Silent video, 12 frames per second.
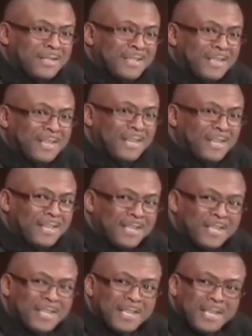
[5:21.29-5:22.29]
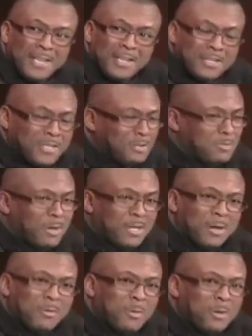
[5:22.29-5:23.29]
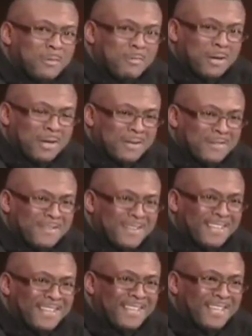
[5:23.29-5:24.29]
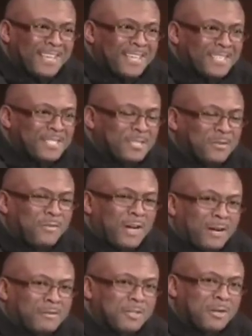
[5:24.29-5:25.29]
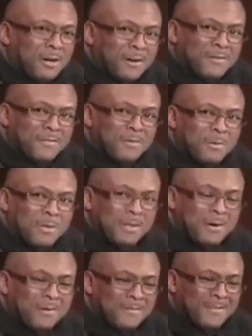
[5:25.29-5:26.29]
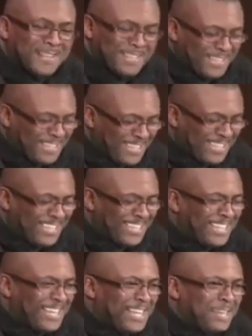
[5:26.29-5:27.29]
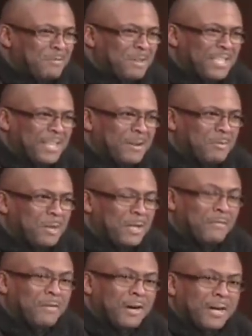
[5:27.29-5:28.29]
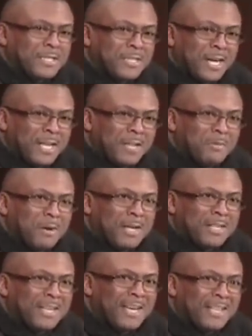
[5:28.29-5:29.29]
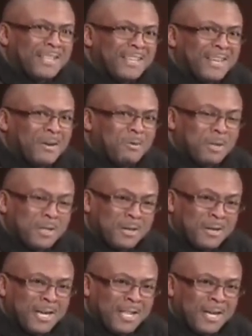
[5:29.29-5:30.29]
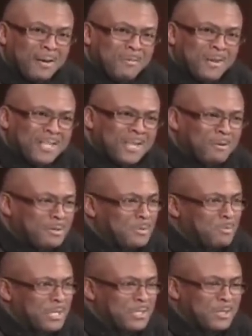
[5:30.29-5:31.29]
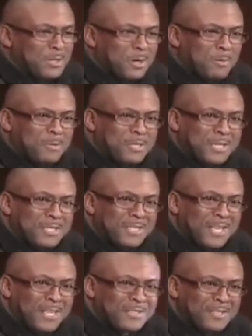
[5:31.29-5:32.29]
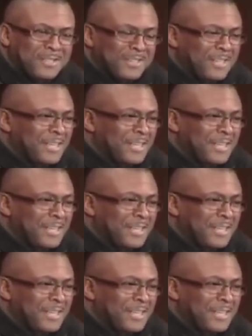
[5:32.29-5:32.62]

She was uh, your first pick, wasn't she? She was my number one pick. She's a five star. but, uh, but I'm very excited about that. Uh, I want to clear that up. I think it was a misinterpretation last year.